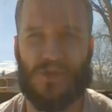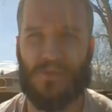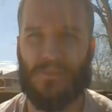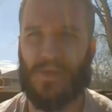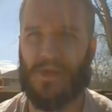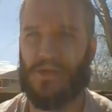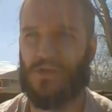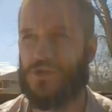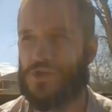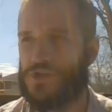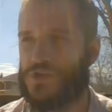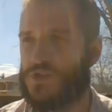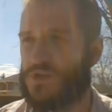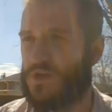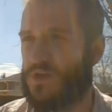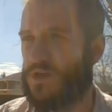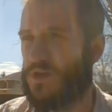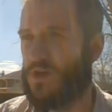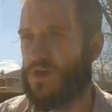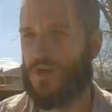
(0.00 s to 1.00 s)
You're better just
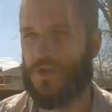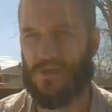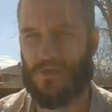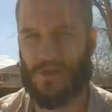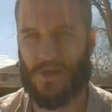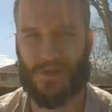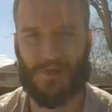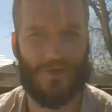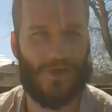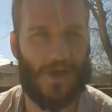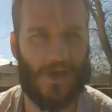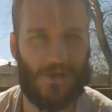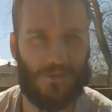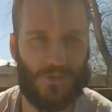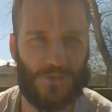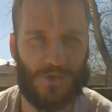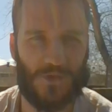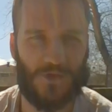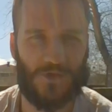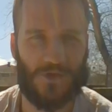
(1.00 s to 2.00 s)
not to have
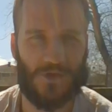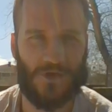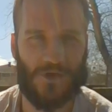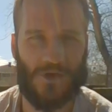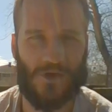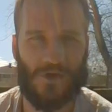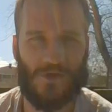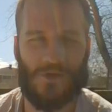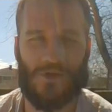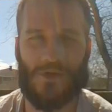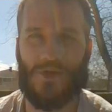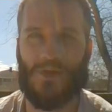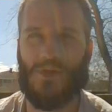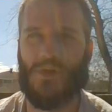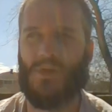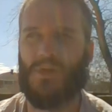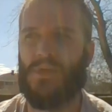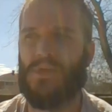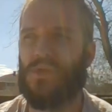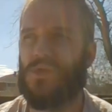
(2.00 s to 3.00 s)
the router at all,
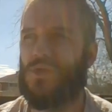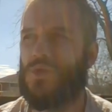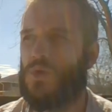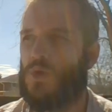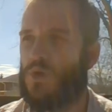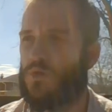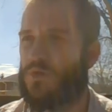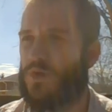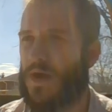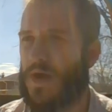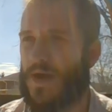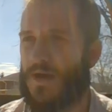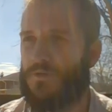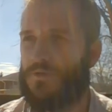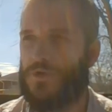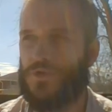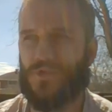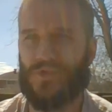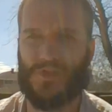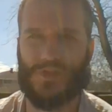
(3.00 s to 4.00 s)
or if you have
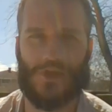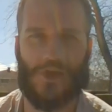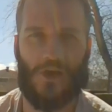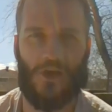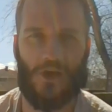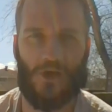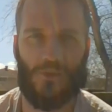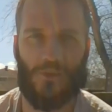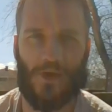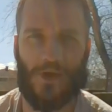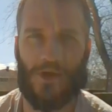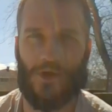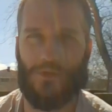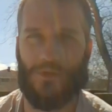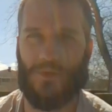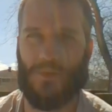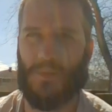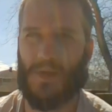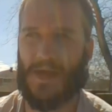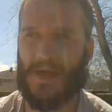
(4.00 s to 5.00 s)
one, just hardwire out
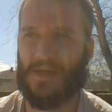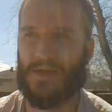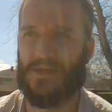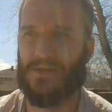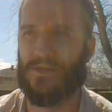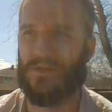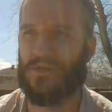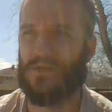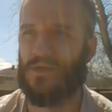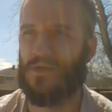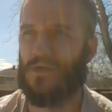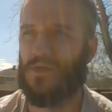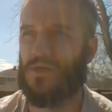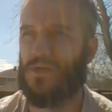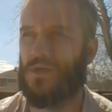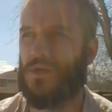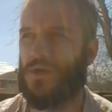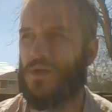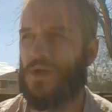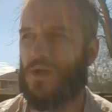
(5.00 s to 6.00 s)
the back. And
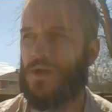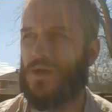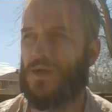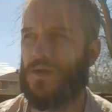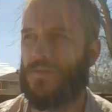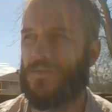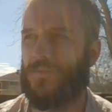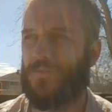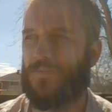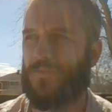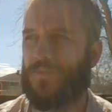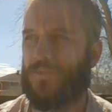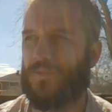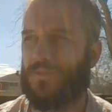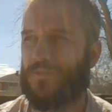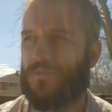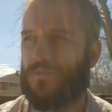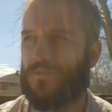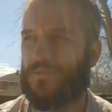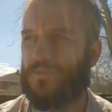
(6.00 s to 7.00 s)
um,
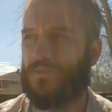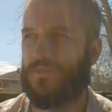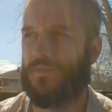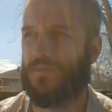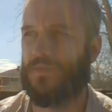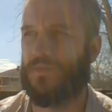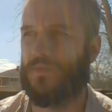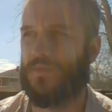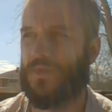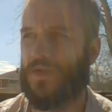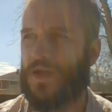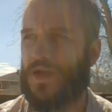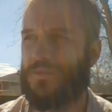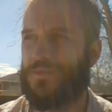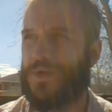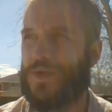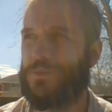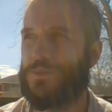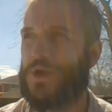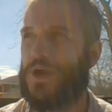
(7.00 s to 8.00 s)

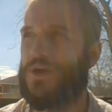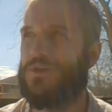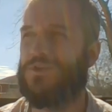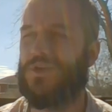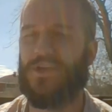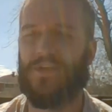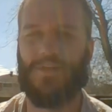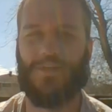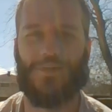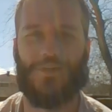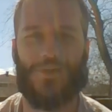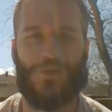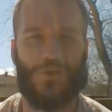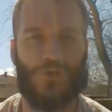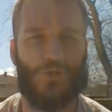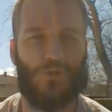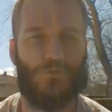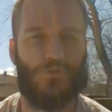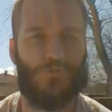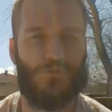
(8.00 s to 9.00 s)
I'm kind of taking it on
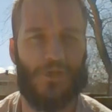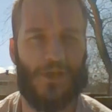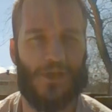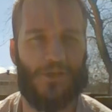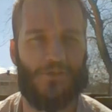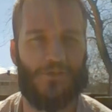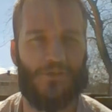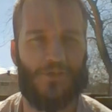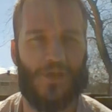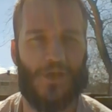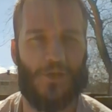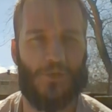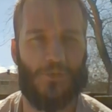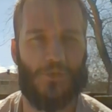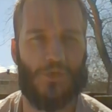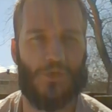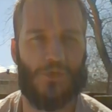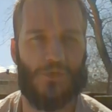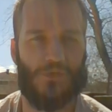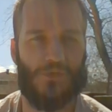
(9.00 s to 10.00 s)
good faith that
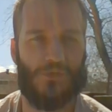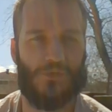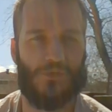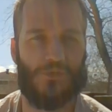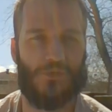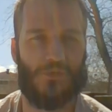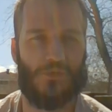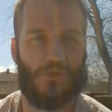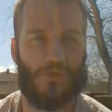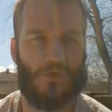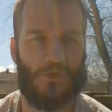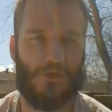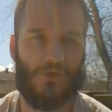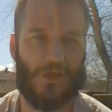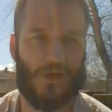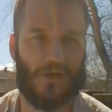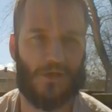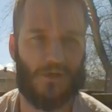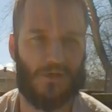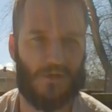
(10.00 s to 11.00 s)
when you
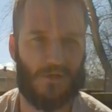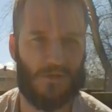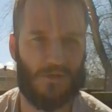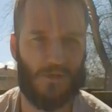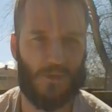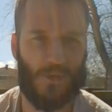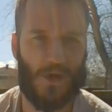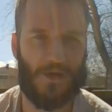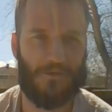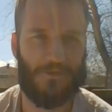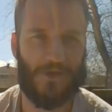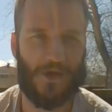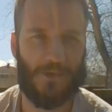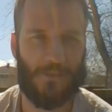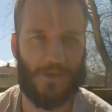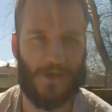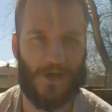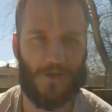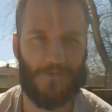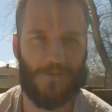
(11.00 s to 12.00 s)
click the Wi-Fi to
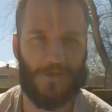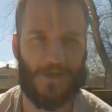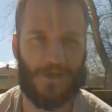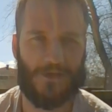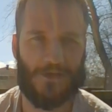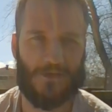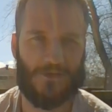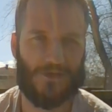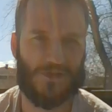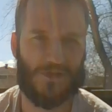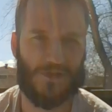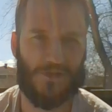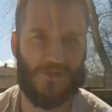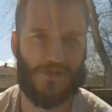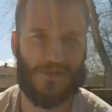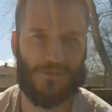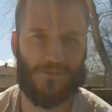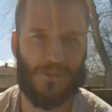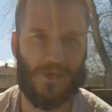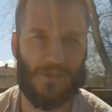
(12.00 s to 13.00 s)
be off, that it still
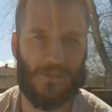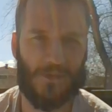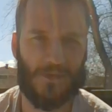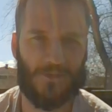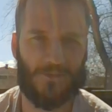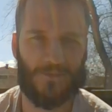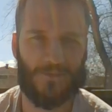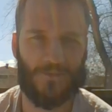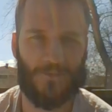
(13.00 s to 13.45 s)
isn't beaming.